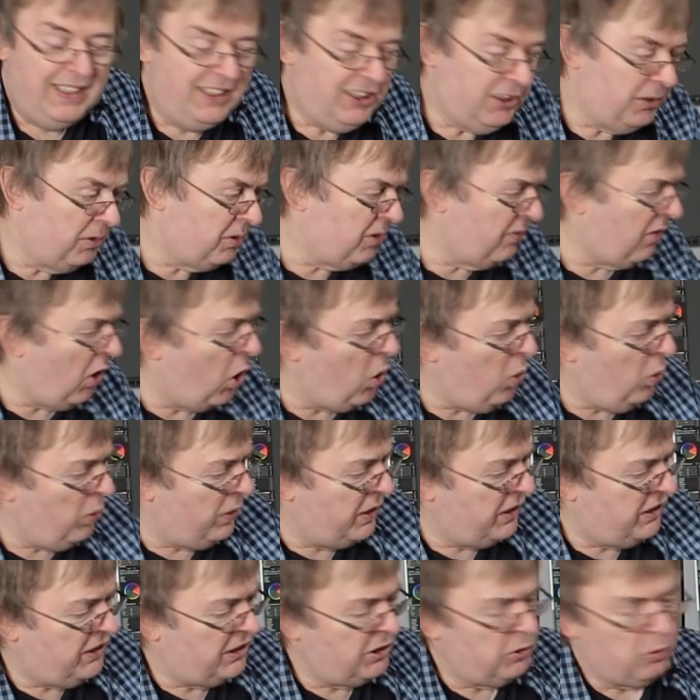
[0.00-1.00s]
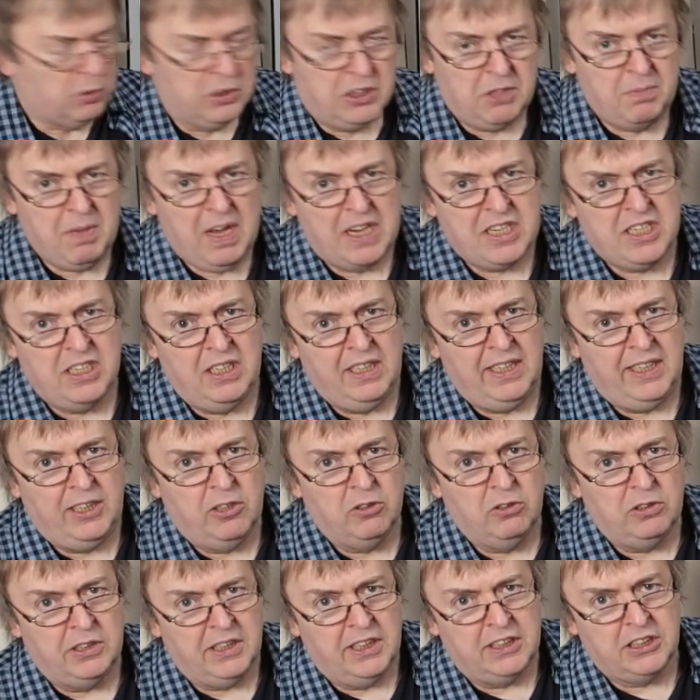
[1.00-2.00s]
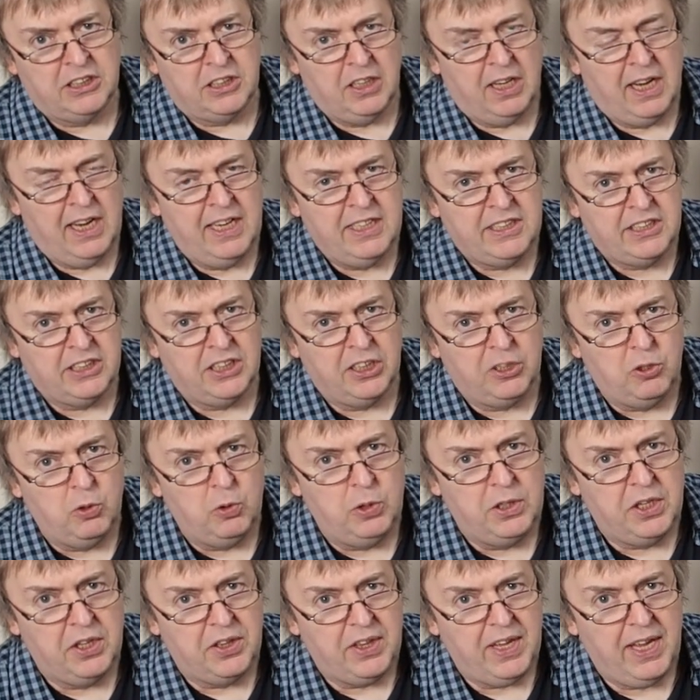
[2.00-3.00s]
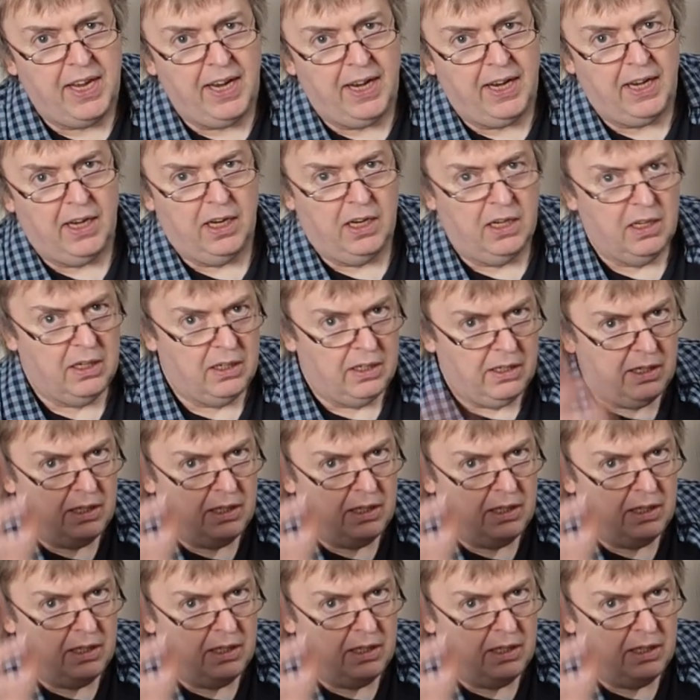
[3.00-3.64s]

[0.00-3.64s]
the sort of, oh, this is automatically good, it's a good thing,